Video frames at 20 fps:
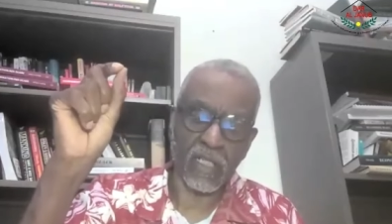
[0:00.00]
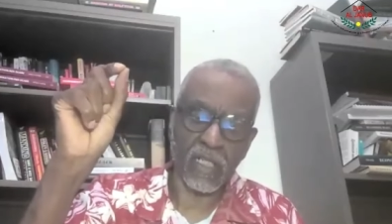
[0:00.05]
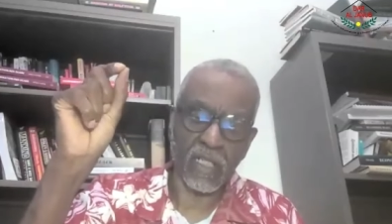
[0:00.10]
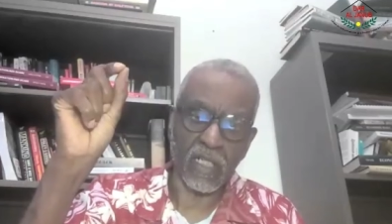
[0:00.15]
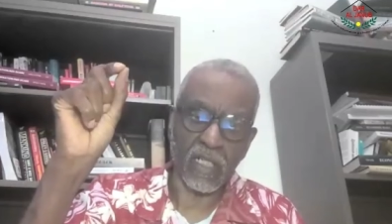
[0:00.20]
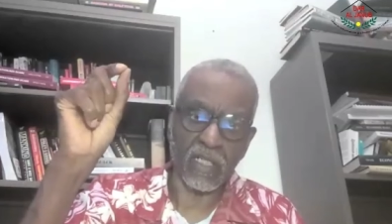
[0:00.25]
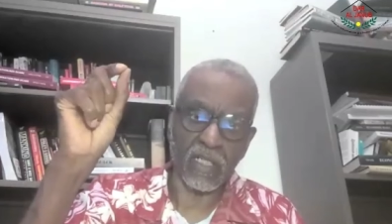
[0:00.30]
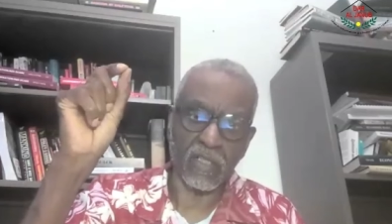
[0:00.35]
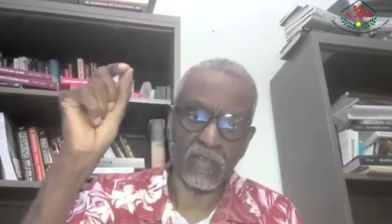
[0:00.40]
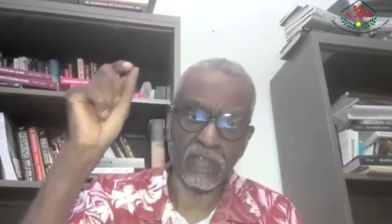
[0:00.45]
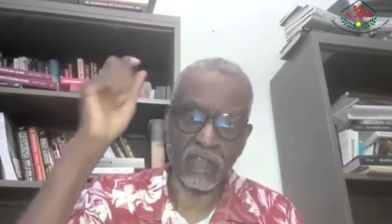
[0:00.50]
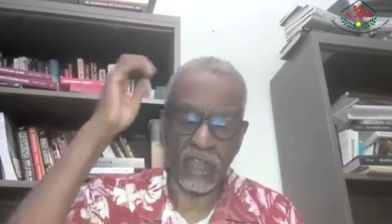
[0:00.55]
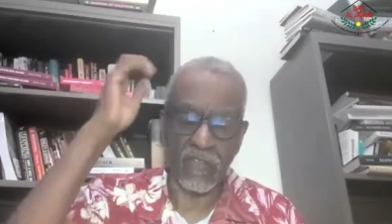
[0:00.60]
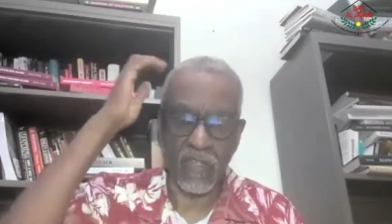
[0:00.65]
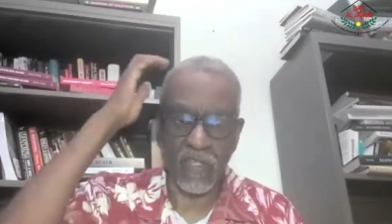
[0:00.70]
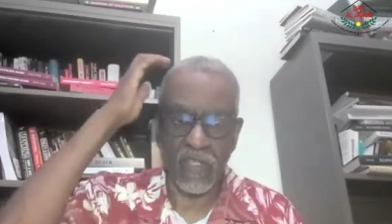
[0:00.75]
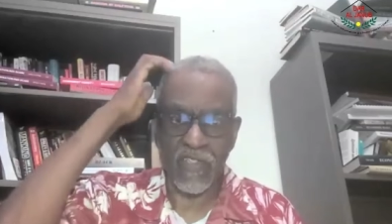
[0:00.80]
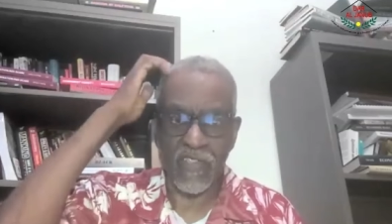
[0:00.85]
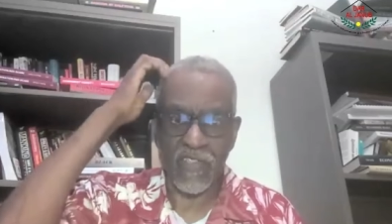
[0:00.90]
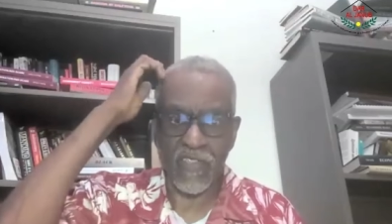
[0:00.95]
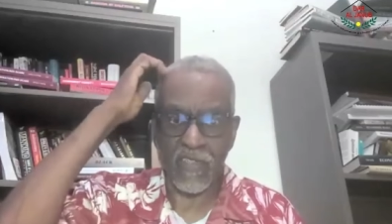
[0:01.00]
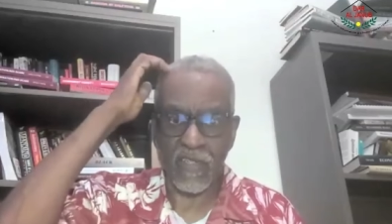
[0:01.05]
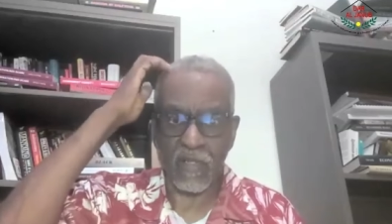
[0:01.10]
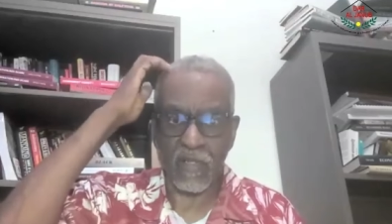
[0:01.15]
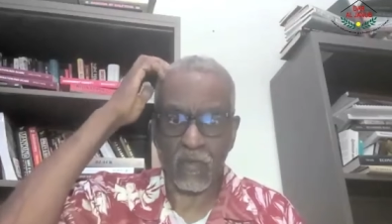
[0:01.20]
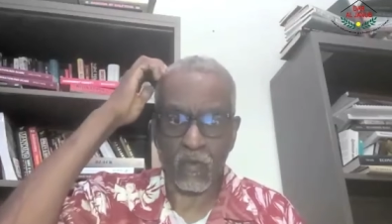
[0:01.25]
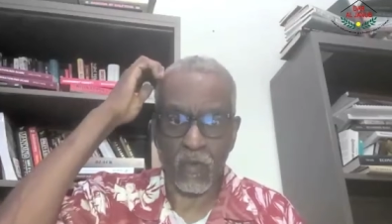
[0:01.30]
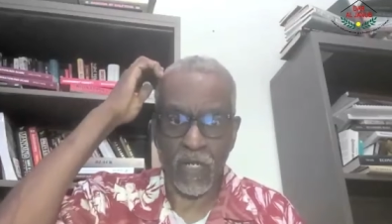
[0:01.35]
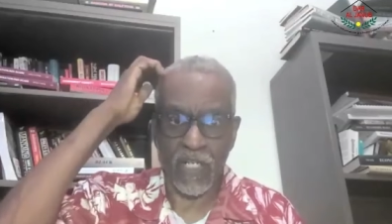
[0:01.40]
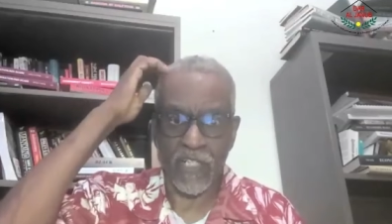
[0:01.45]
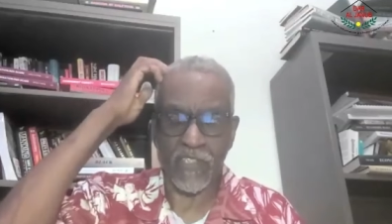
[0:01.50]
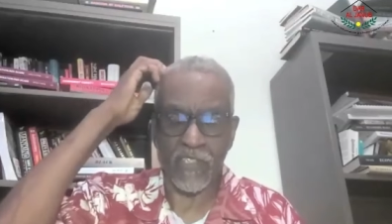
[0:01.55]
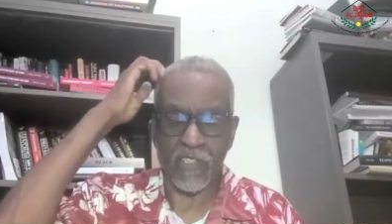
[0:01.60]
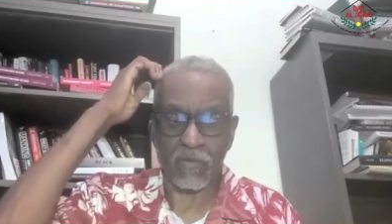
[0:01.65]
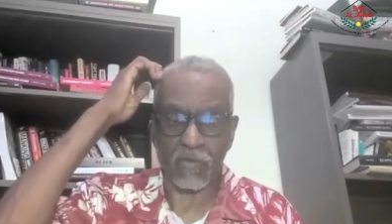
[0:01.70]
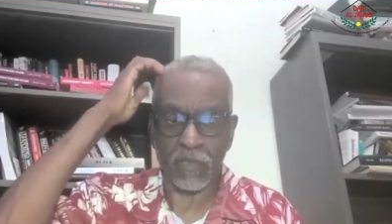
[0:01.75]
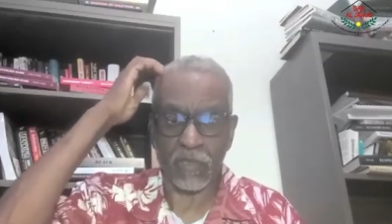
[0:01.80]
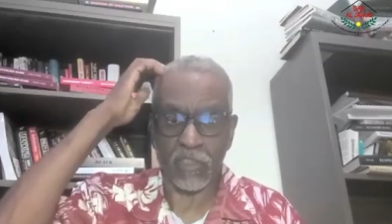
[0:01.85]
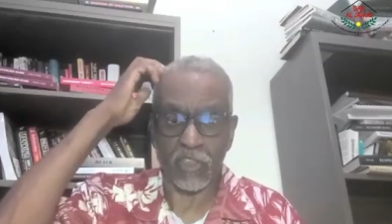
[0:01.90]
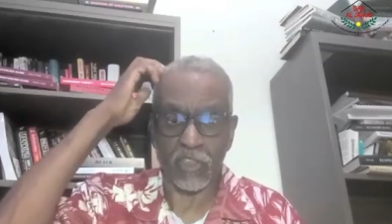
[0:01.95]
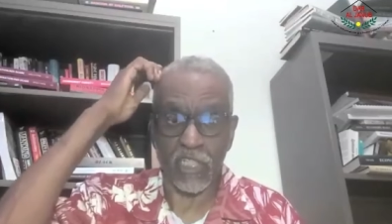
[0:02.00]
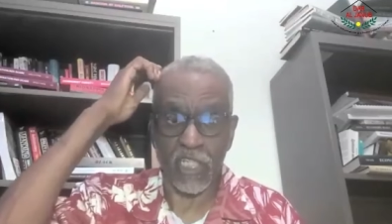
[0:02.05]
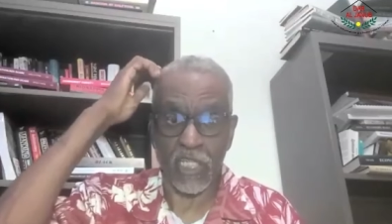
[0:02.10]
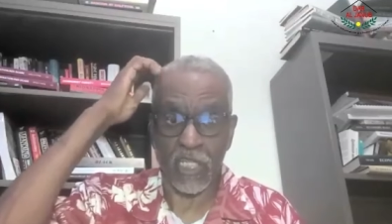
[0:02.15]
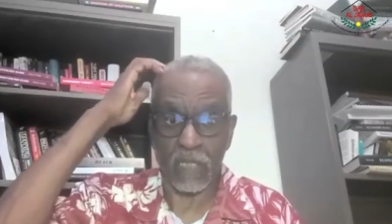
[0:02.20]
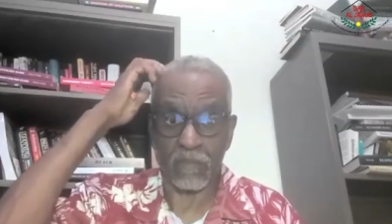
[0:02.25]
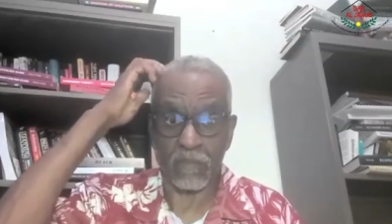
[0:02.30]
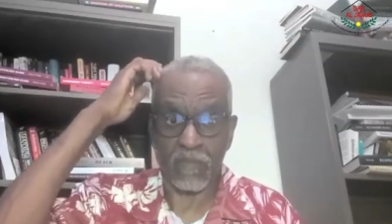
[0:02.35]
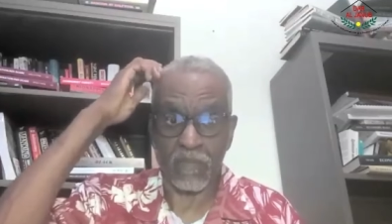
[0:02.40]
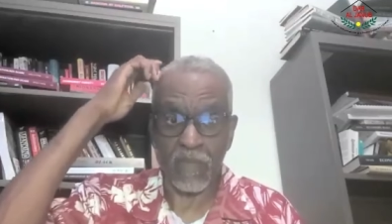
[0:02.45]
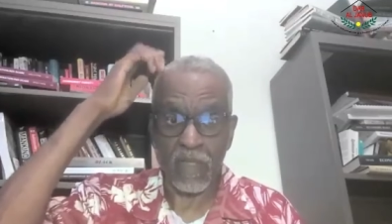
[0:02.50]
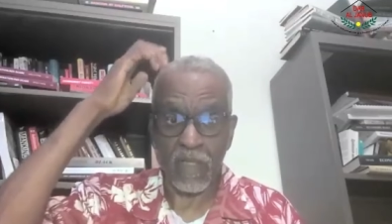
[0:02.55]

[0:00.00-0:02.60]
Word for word: of this racist regime,